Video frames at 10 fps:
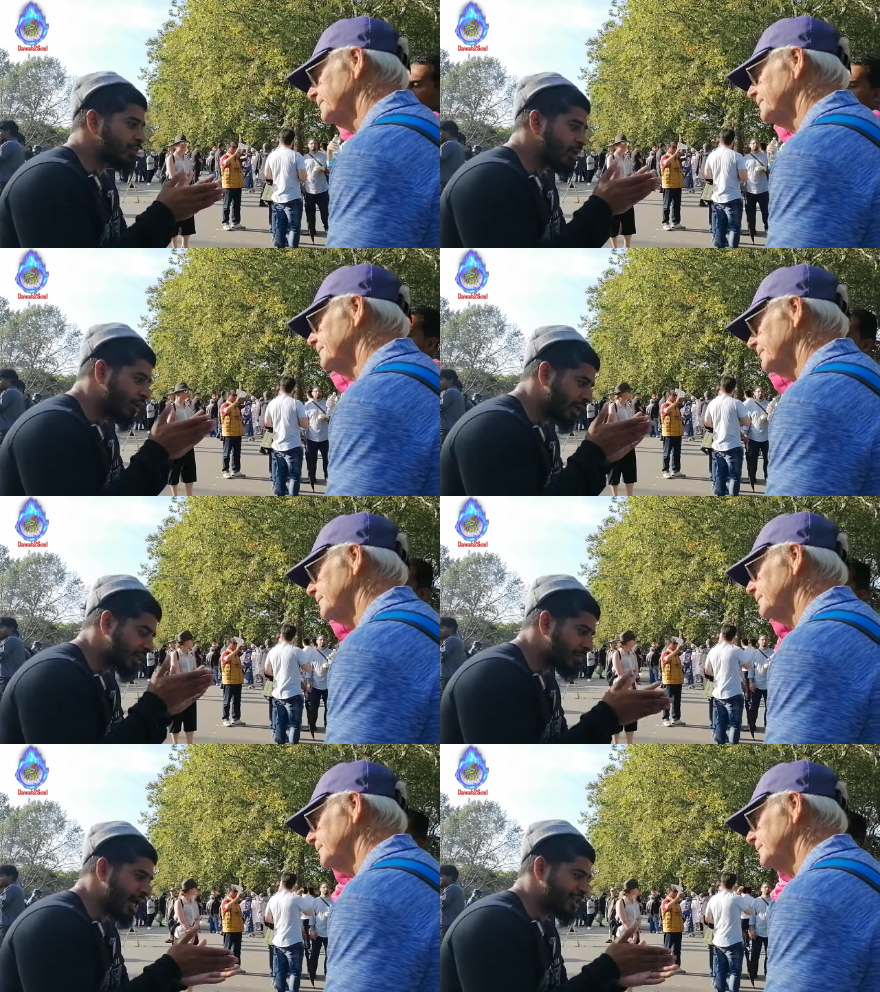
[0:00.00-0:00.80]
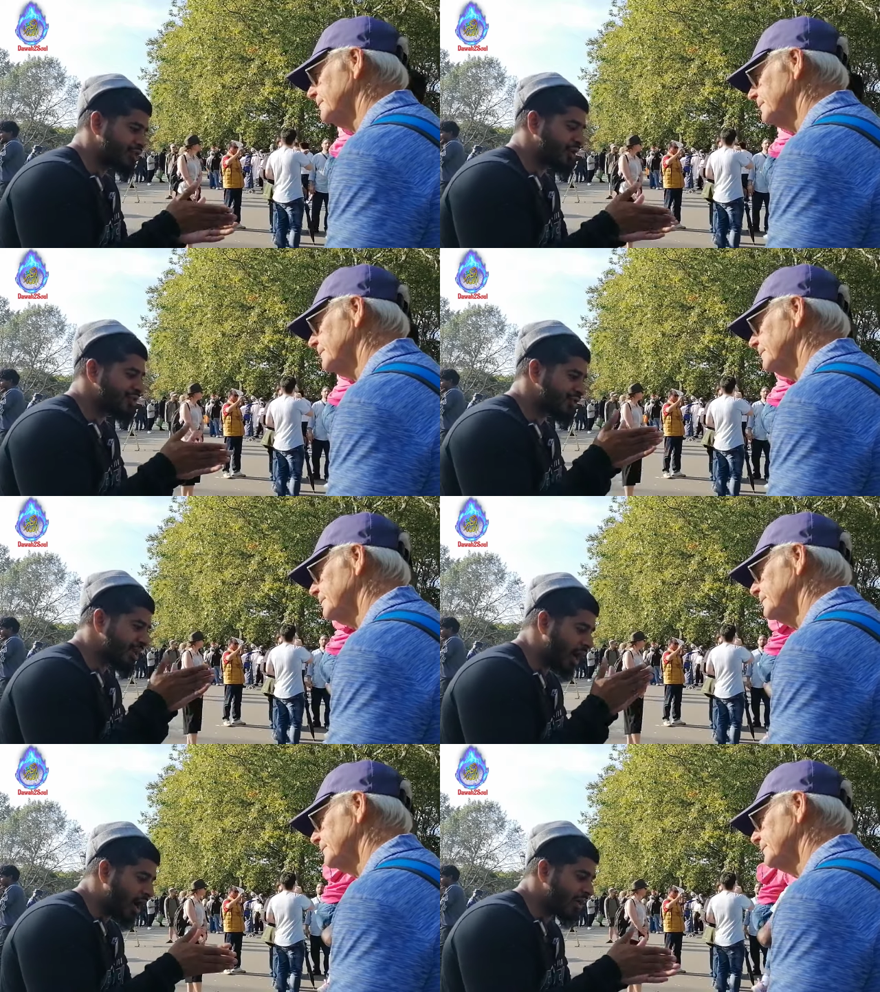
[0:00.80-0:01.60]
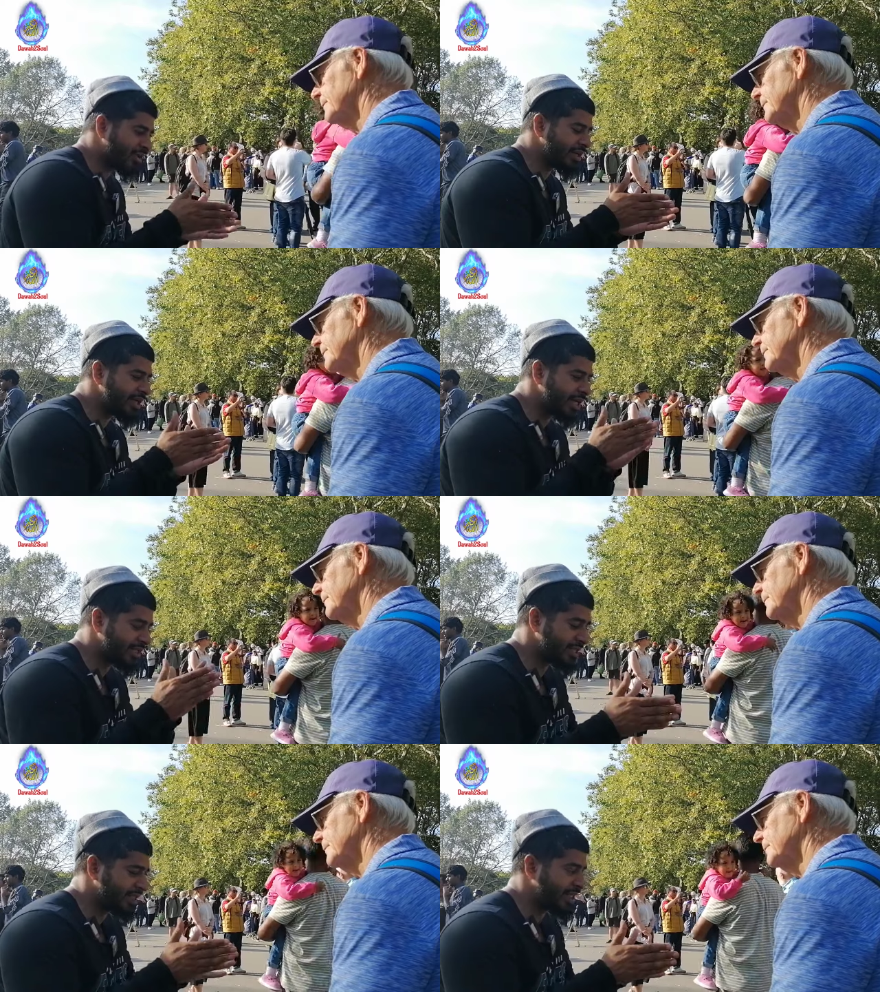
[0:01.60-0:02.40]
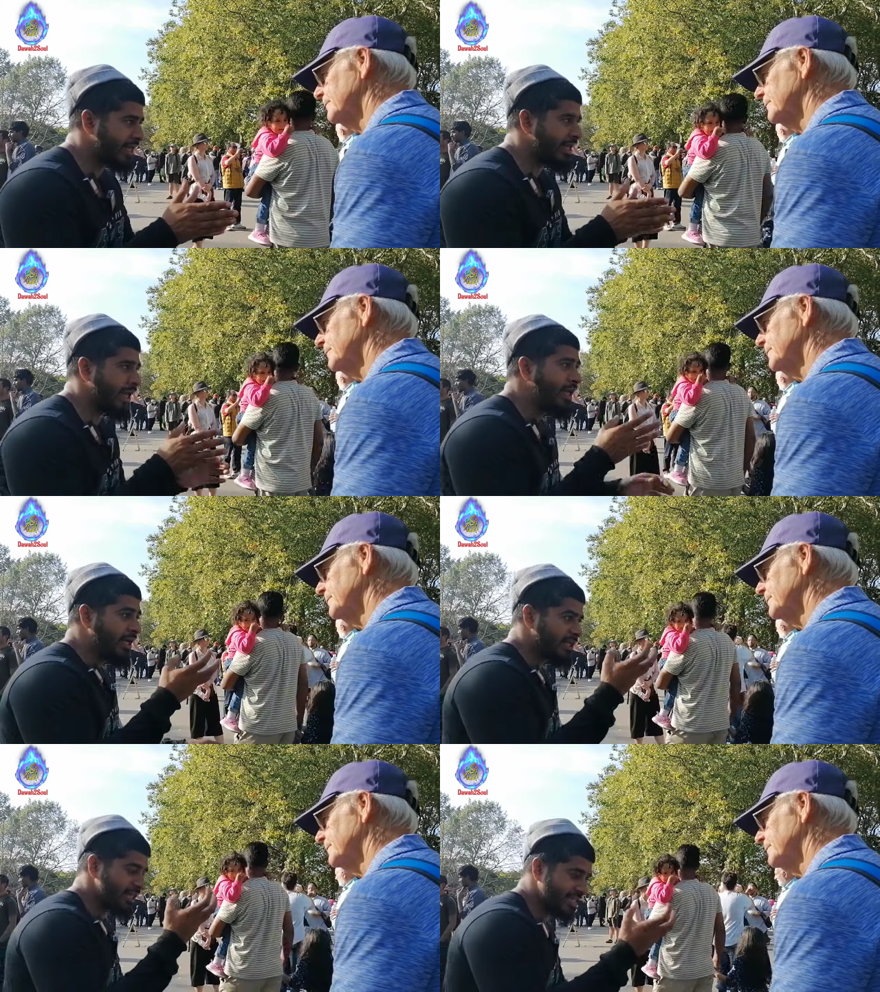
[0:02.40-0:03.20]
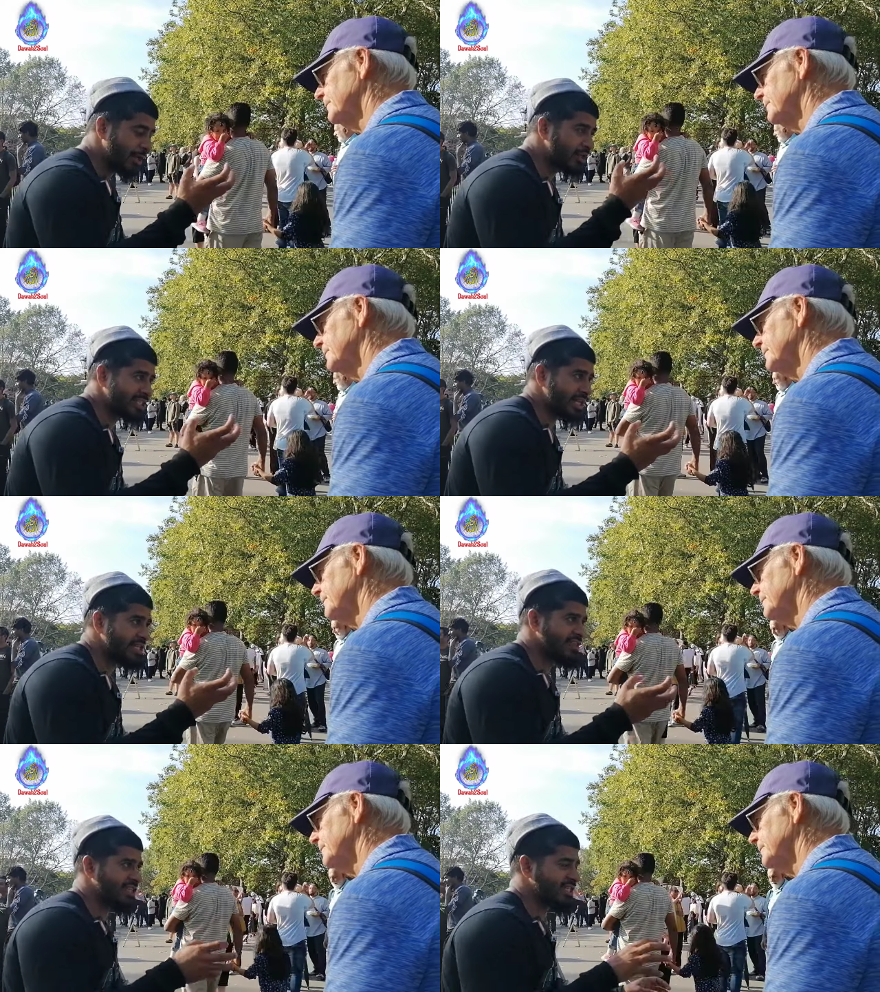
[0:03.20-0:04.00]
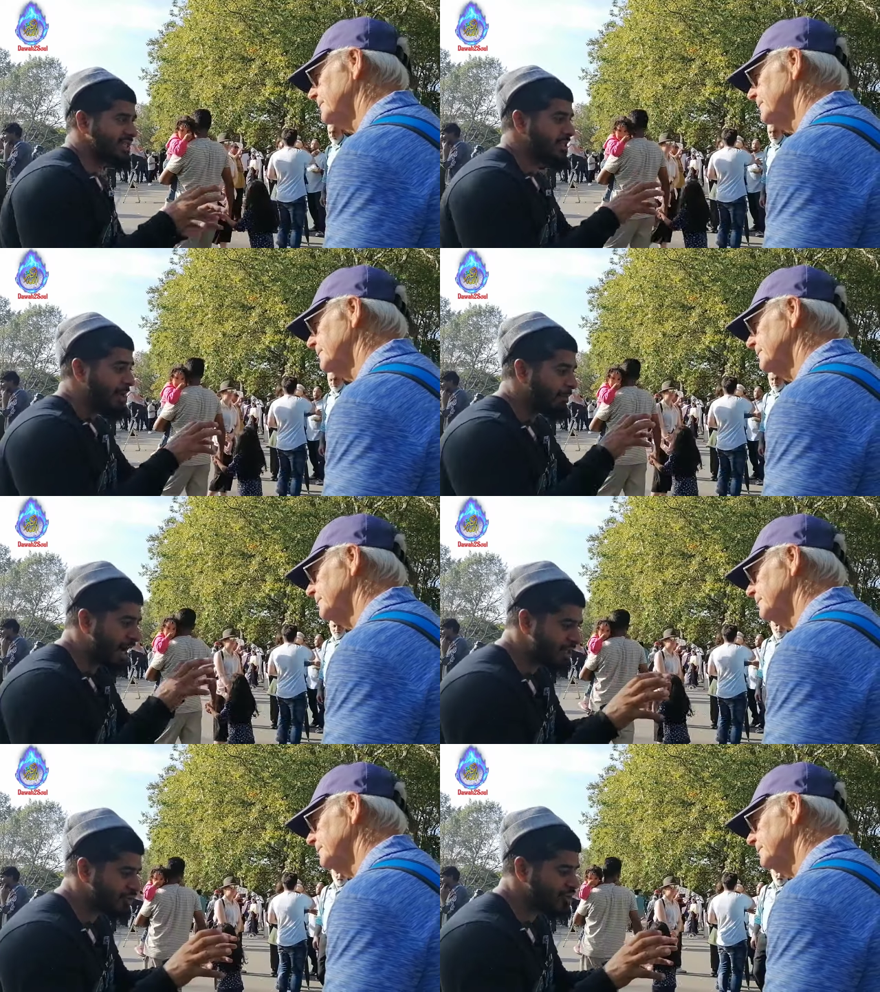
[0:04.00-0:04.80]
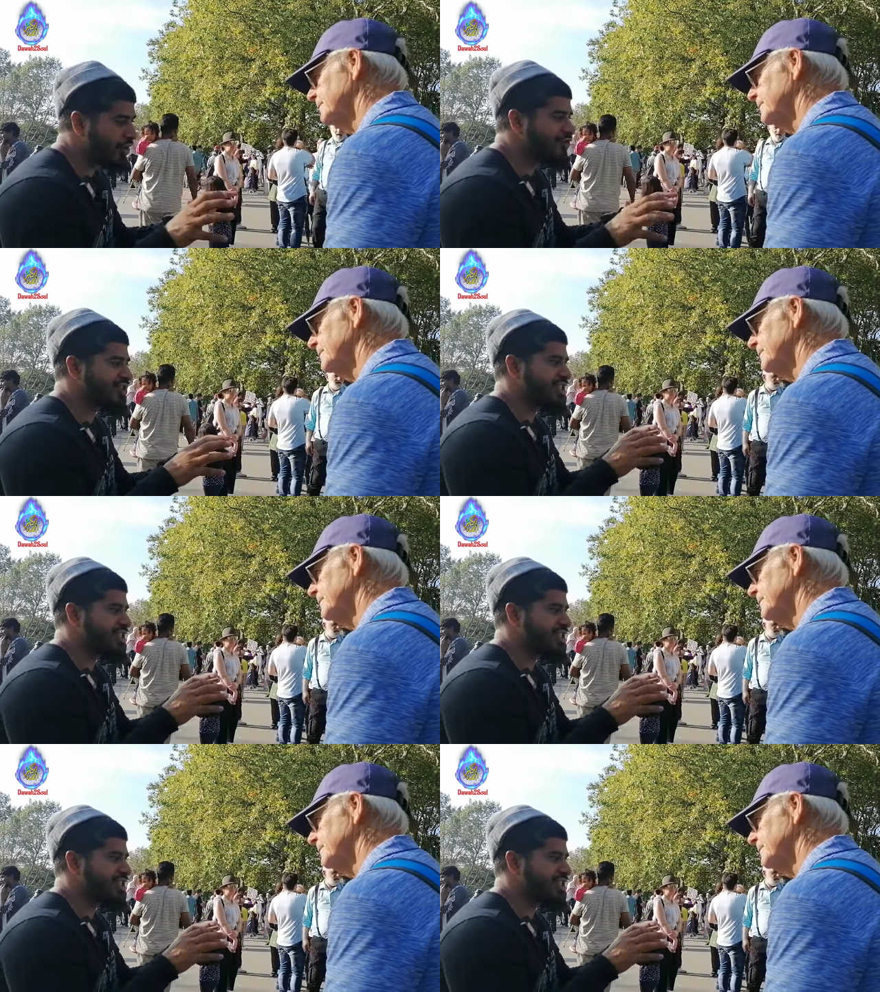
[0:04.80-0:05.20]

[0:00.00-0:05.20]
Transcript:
Speaker 1: We look at the mitochondria, the RNA, the DNA, the cell synthesis, mitochondria,